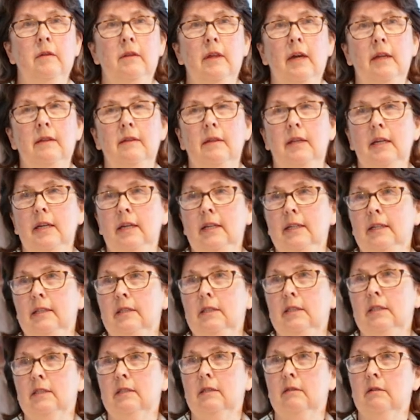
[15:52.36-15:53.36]
that
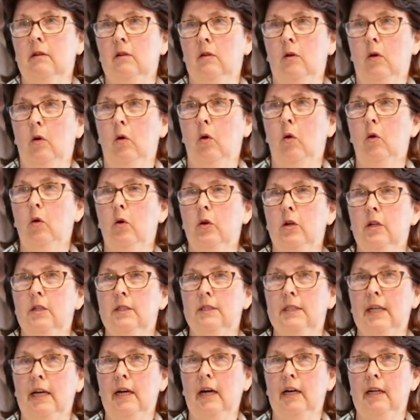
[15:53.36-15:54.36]
these
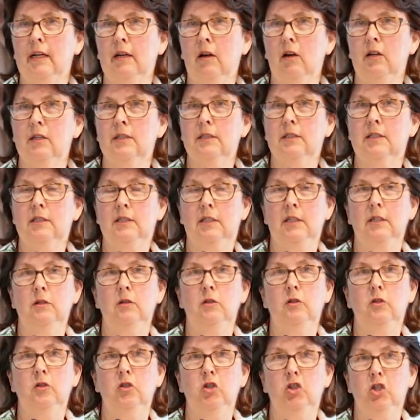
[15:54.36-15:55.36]
orders are
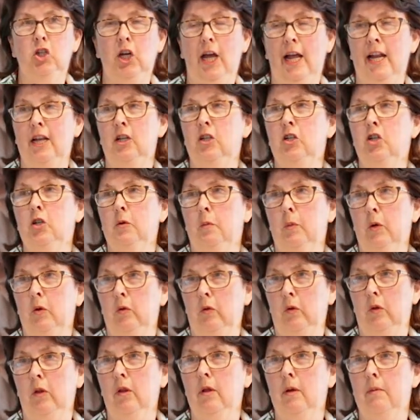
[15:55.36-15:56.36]
still
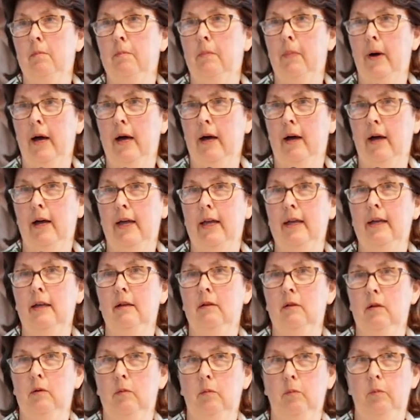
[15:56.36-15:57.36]
challengeable by
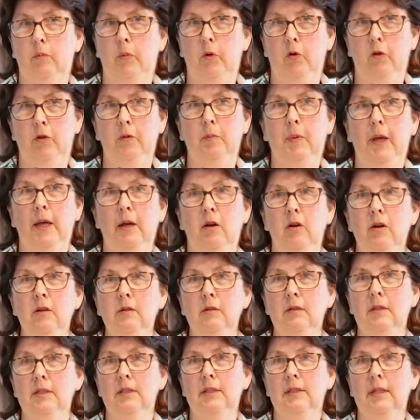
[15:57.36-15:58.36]
birth
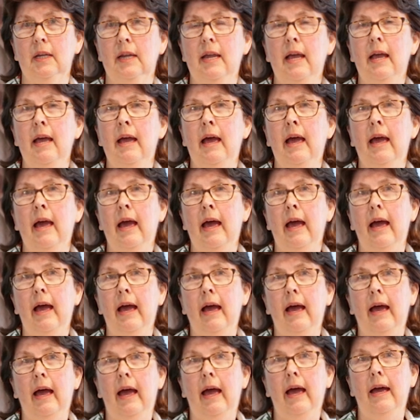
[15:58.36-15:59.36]
parents,
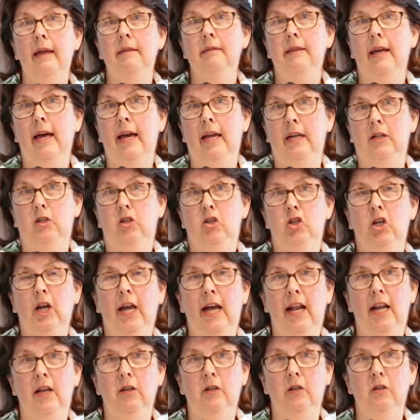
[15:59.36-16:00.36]
and that
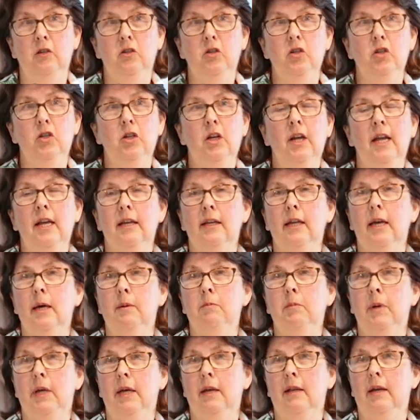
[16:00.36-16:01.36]
challenge
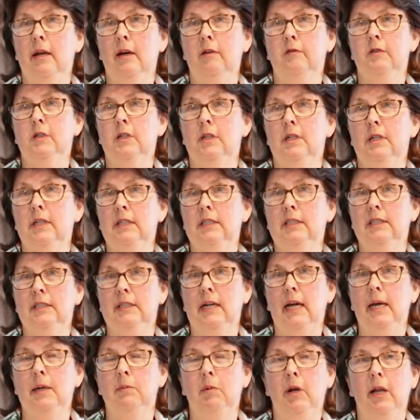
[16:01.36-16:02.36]
can be enough to
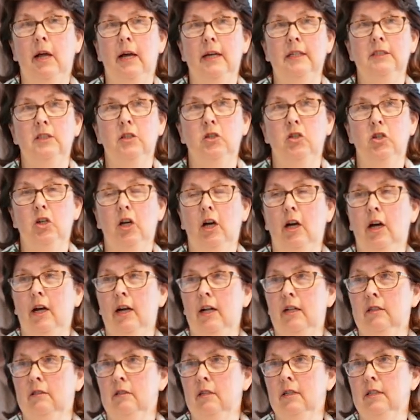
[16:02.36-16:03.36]
destabilise the
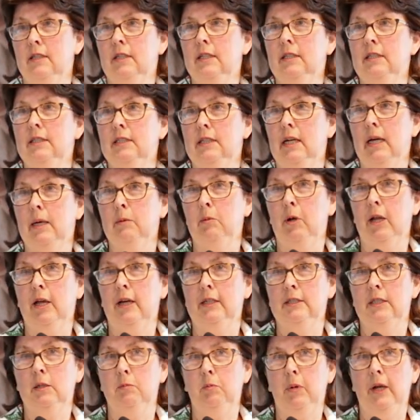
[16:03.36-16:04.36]
child,
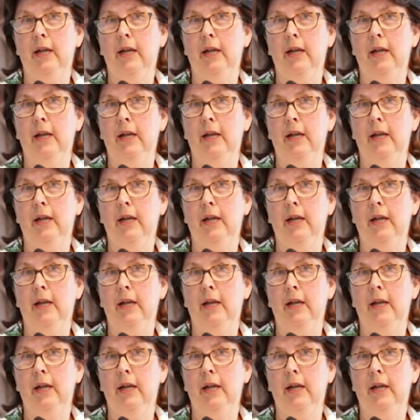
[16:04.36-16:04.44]
destabilise the